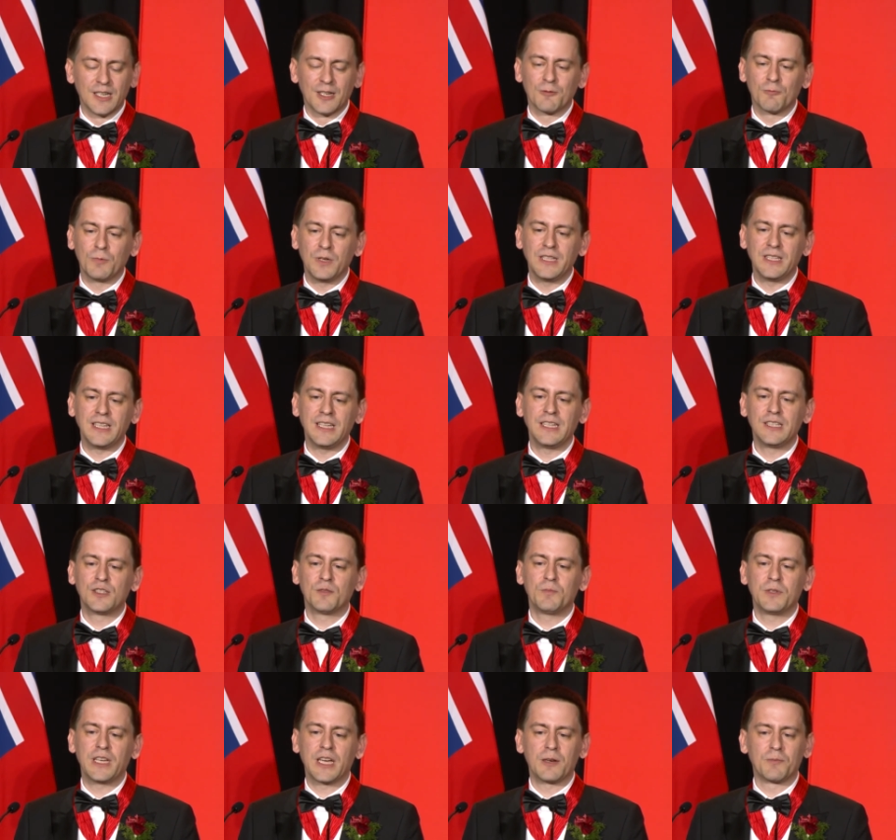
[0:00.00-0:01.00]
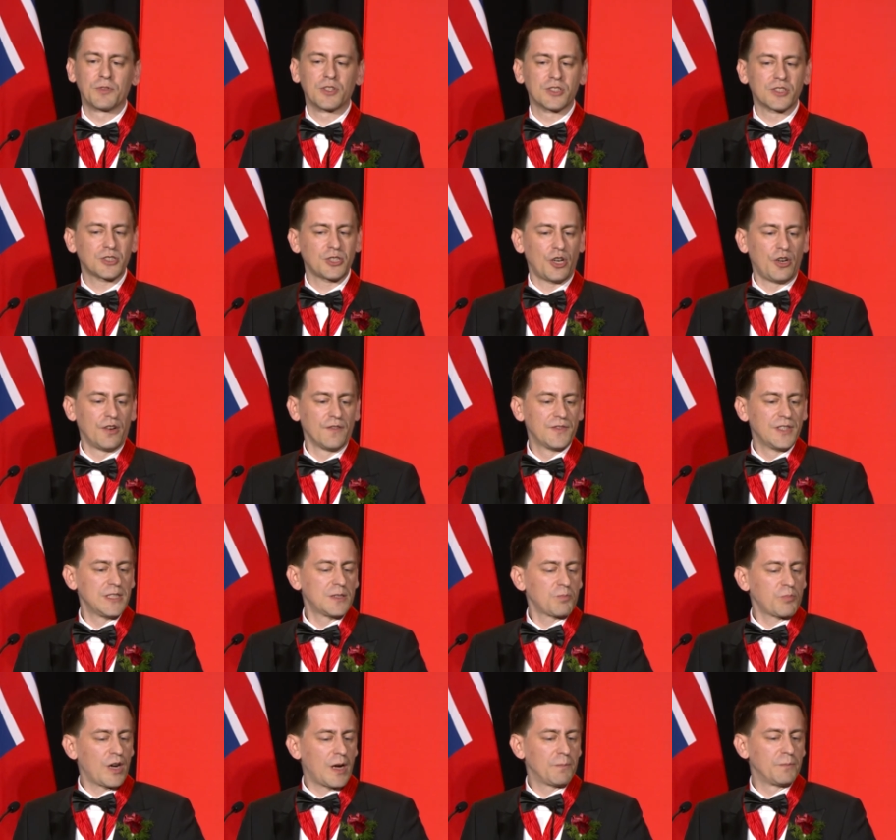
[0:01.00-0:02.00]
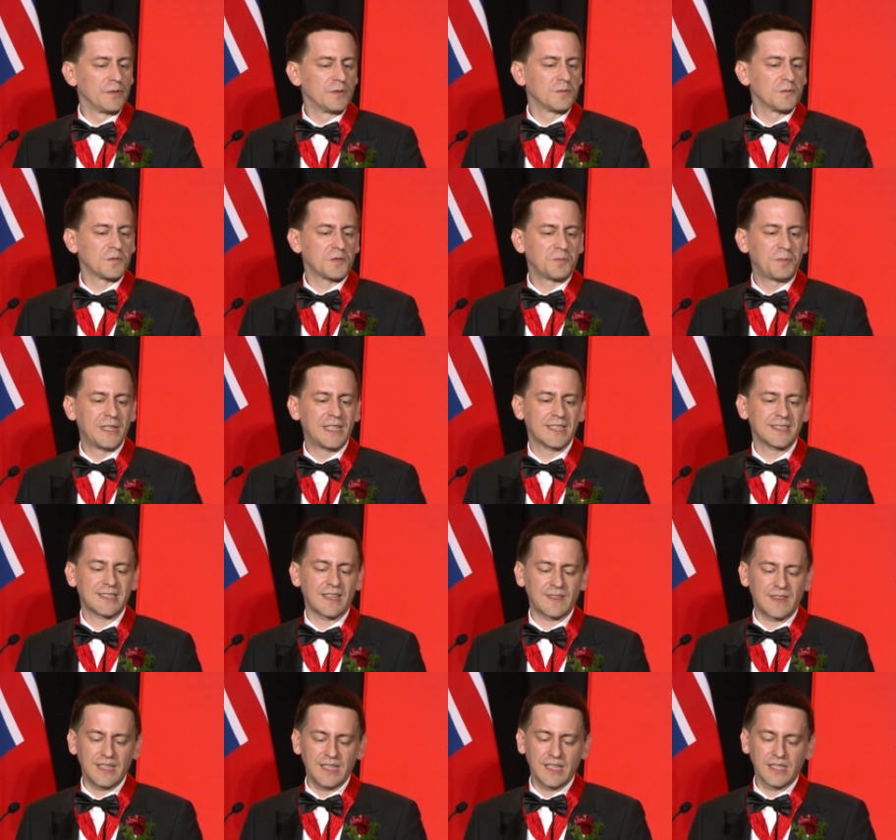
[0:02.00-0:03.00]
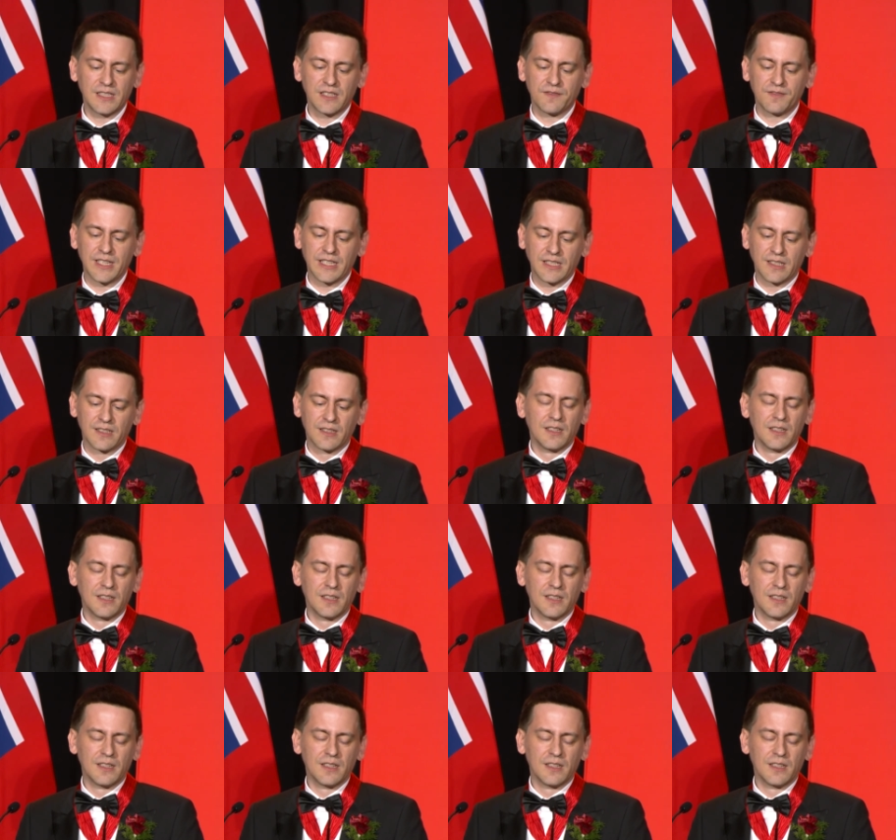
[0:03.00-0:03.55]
We need to be able to solve these problems because at the end of it,